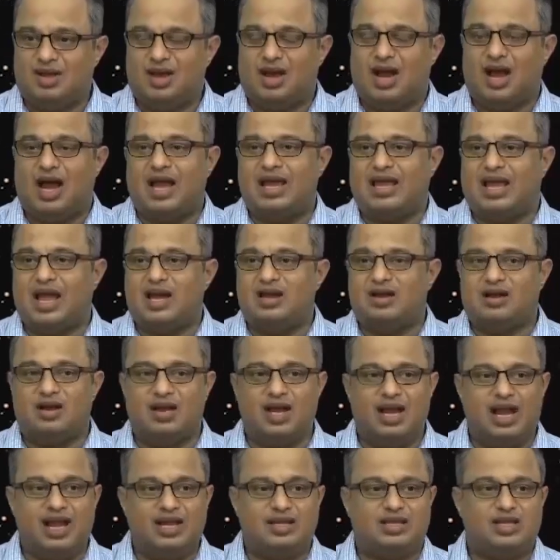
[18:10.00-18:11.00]
I can
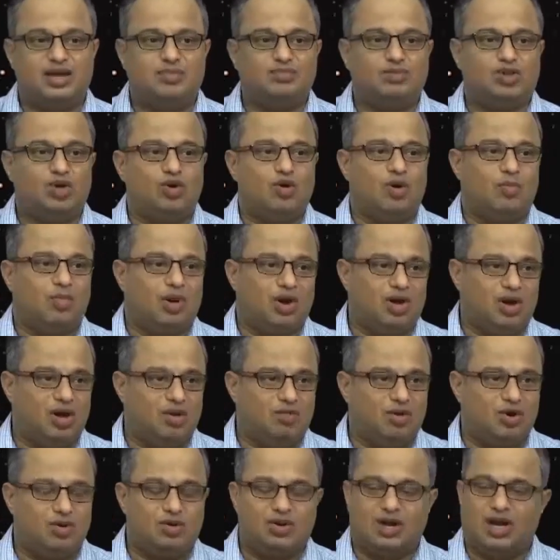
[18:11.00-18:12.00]
relate them through a
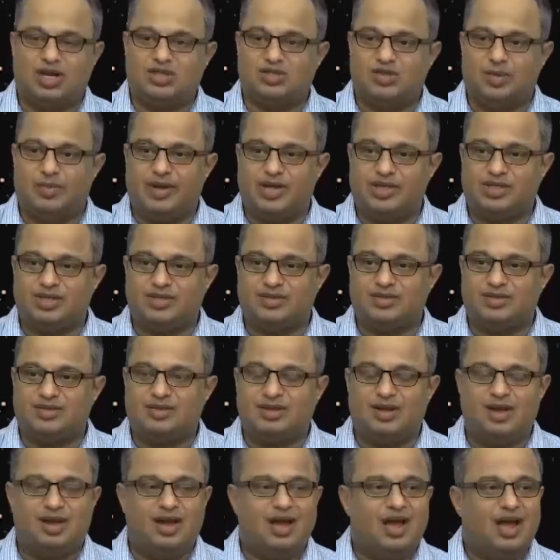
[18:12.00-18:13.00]
Bogoliubov transformations,
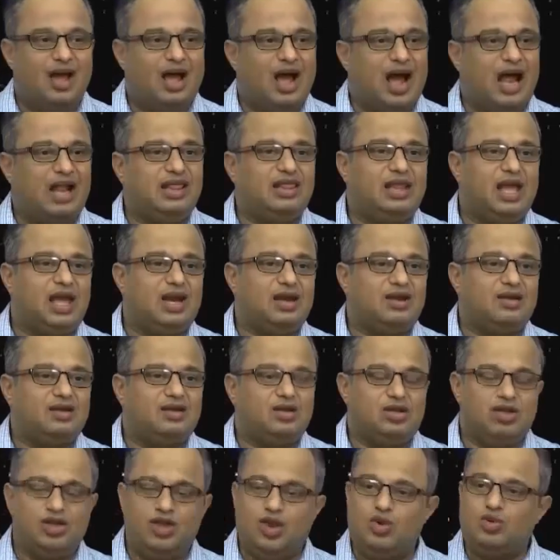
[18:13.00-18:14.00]
and then
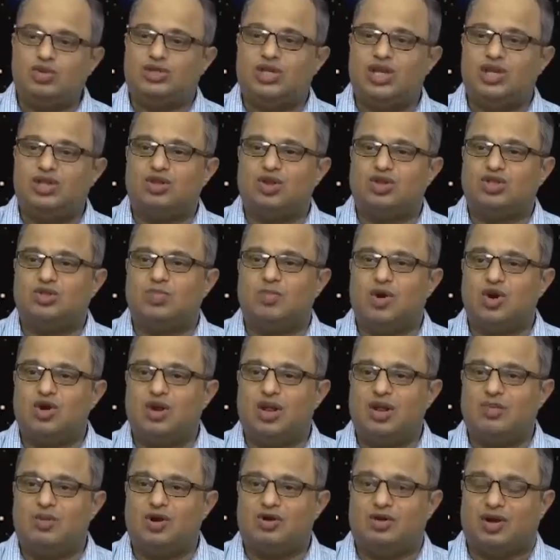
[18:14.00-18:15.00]
using those
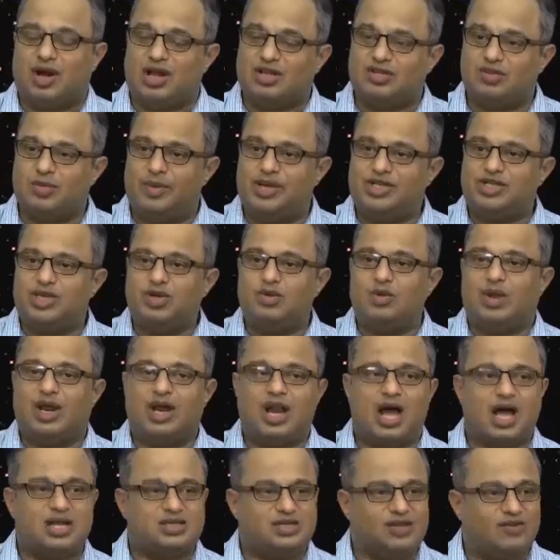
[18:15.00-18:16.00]
Bogoliubov transformation, you can
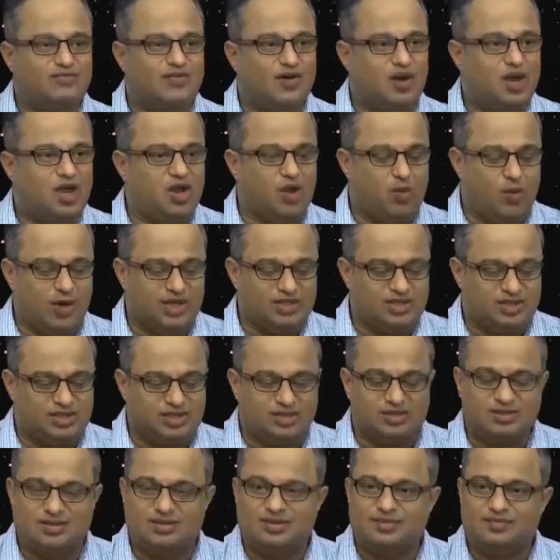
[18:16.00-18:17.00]
ask the following question: